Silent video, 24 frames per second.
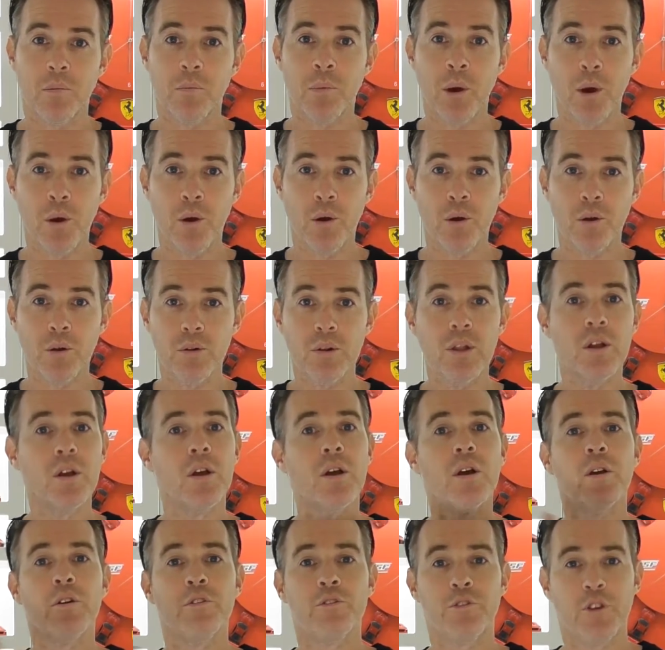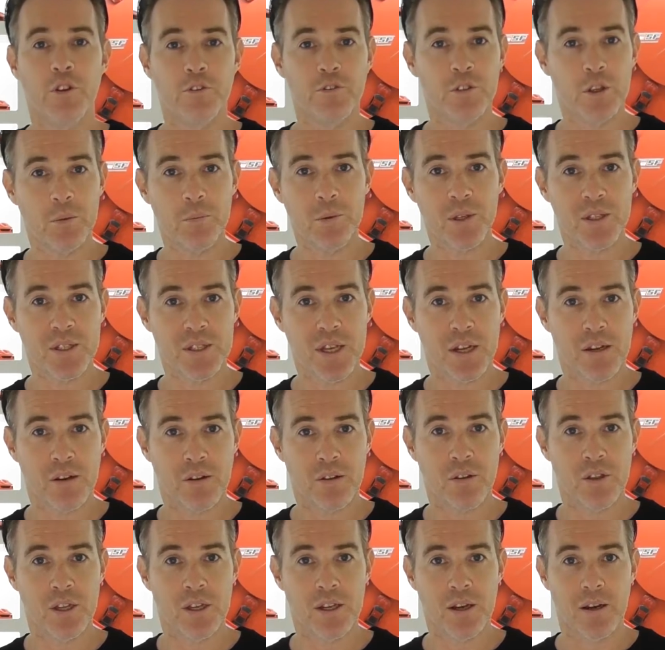pearl,
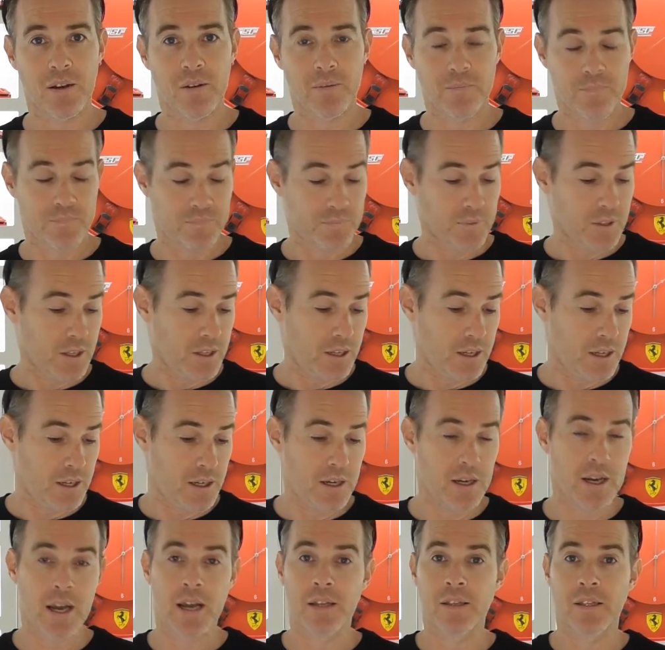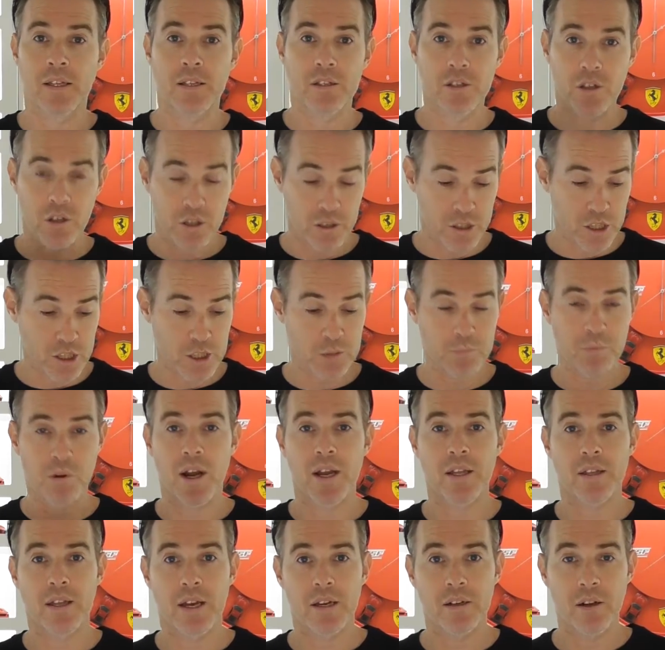50% thinner. Uh, and then you can
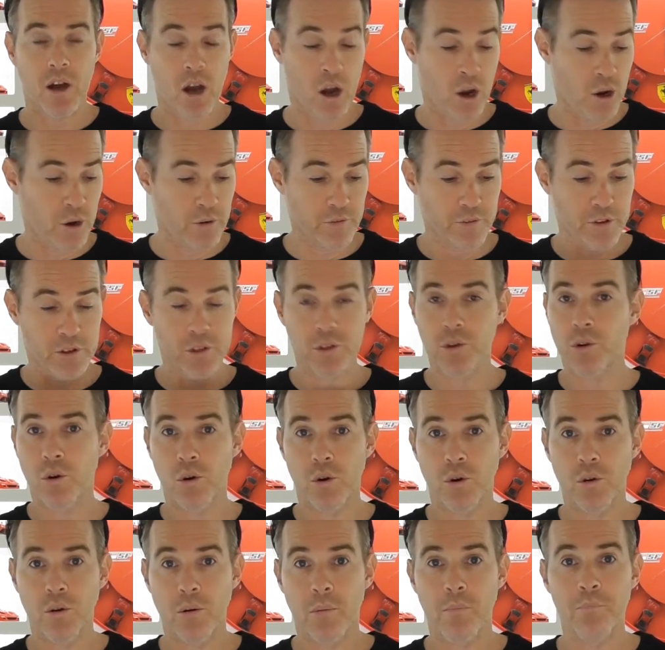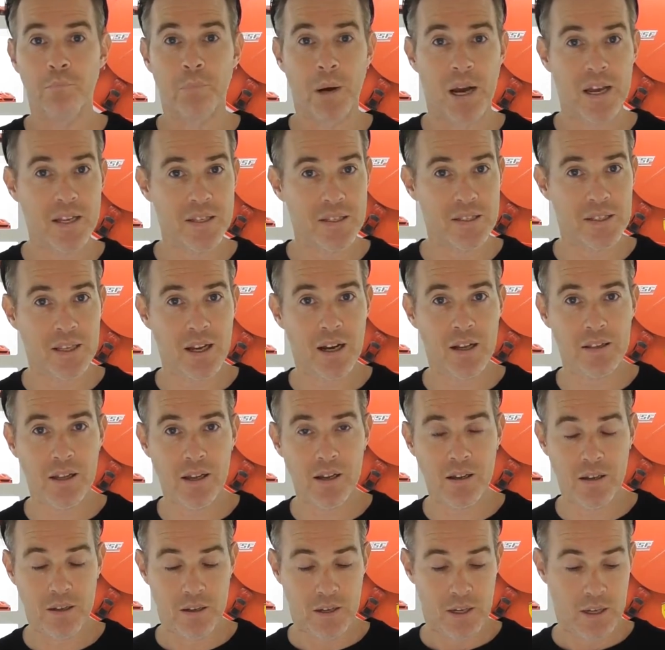spray that over your base
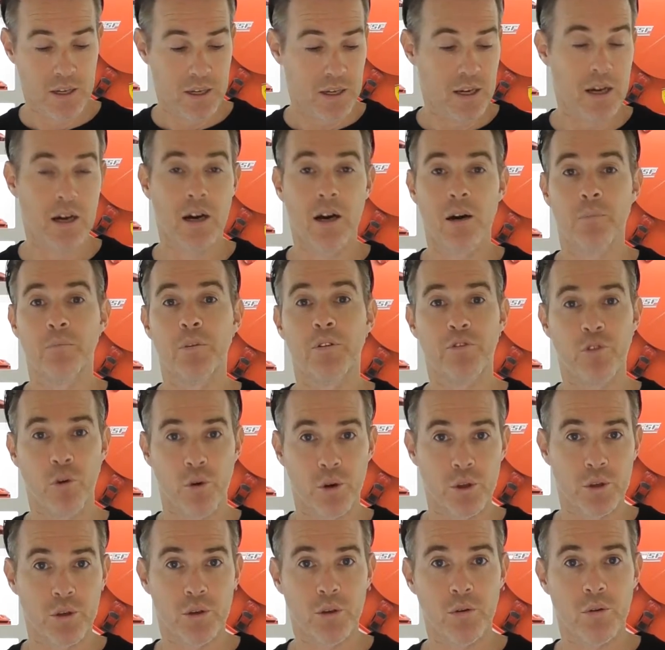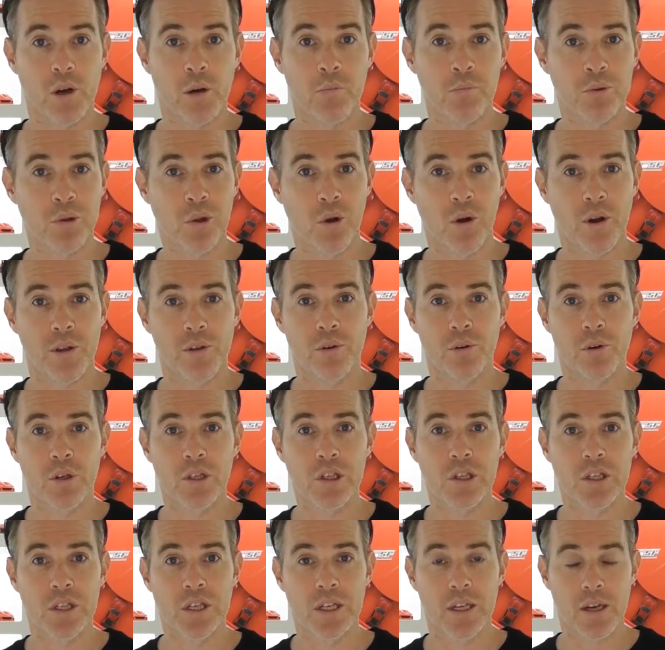colour uh, before you apply your
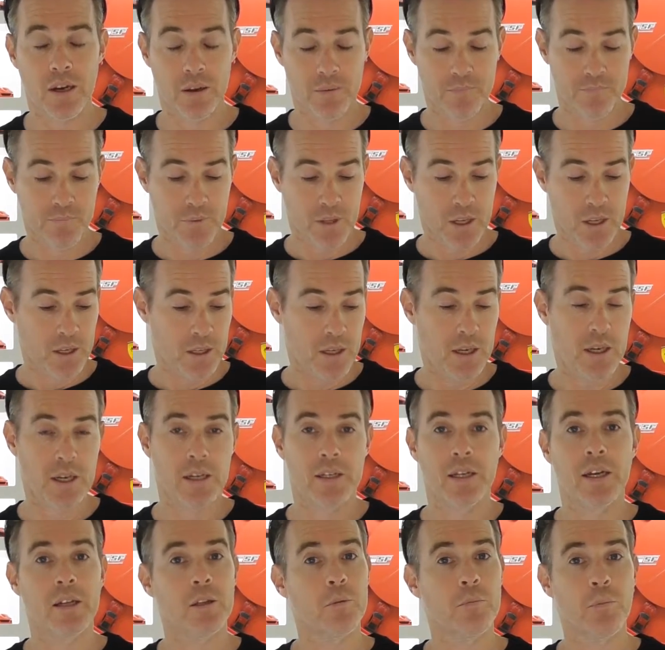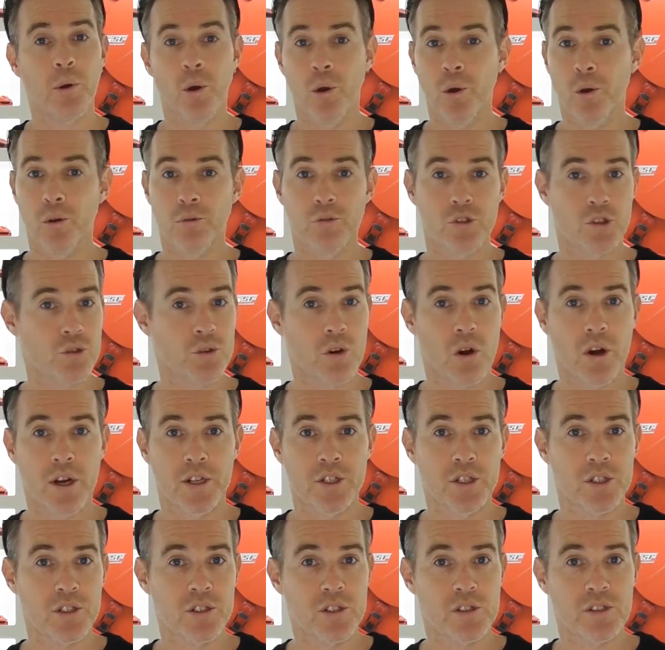clear. Uh, now the pearls dry
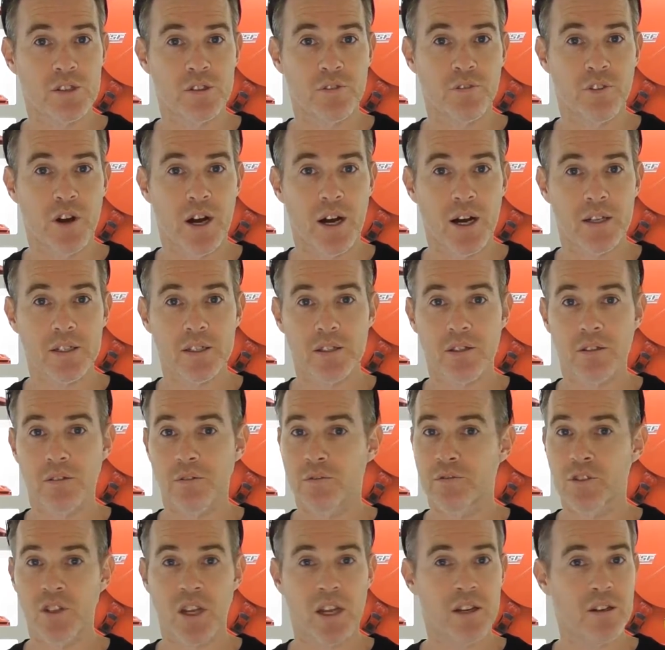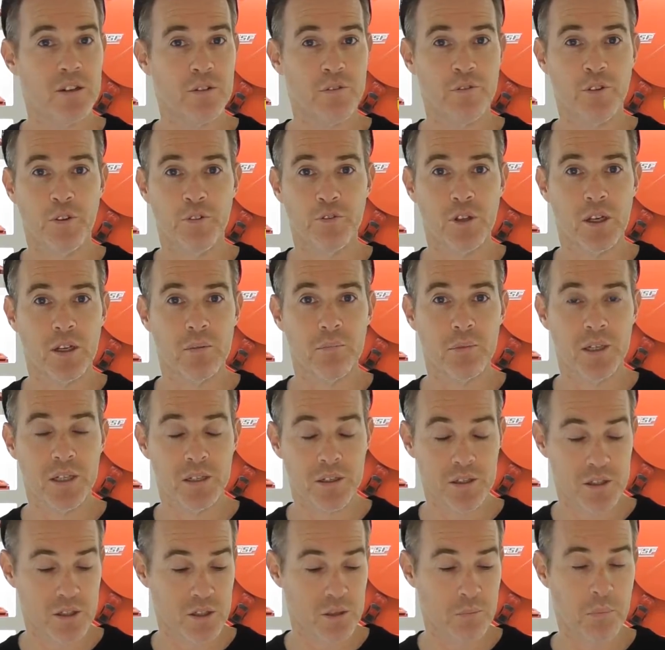just as fast, 10 to 15
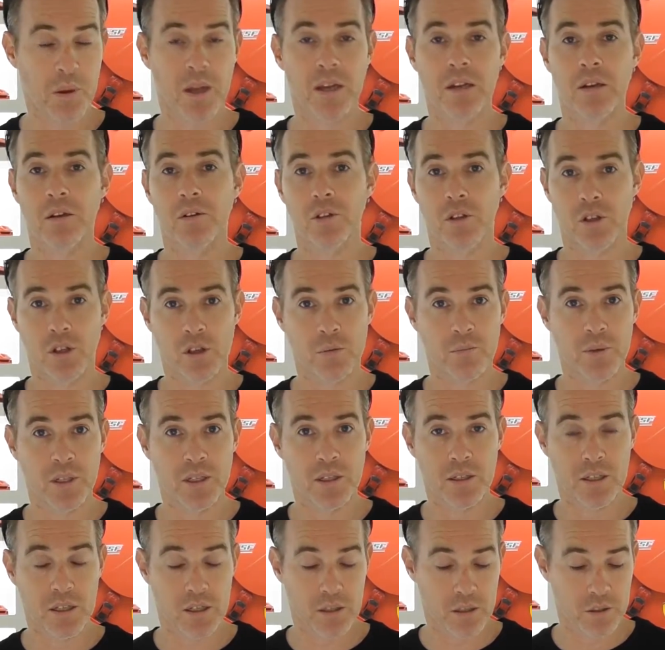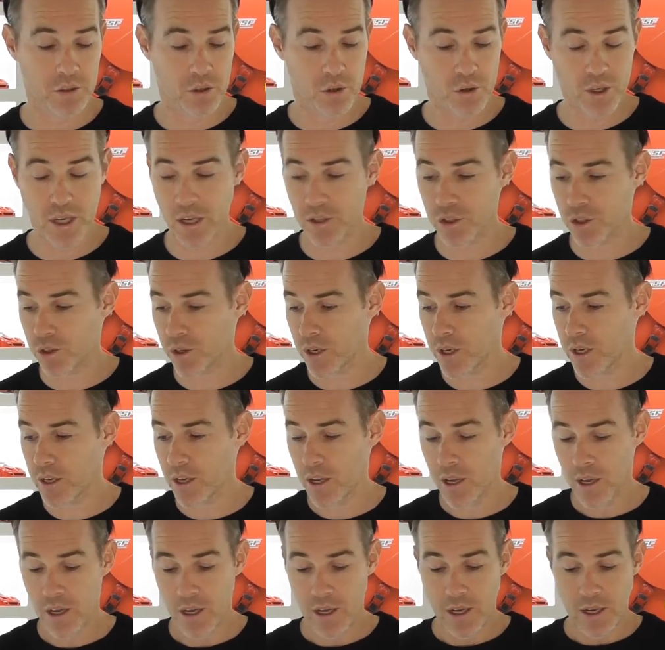minutes, depending on the humidity in your
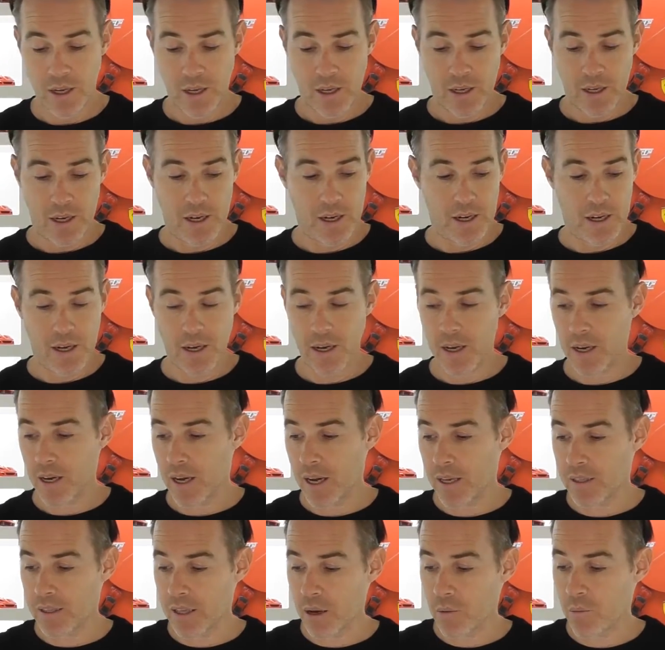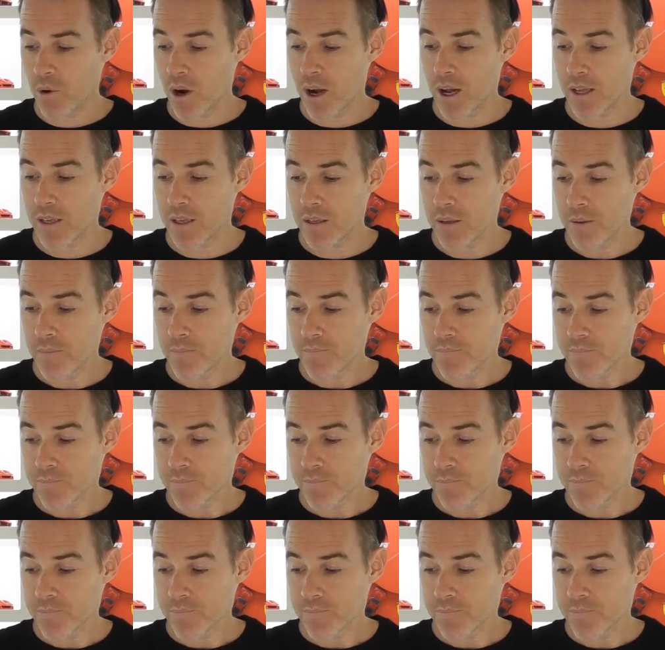country. Uh, and that way,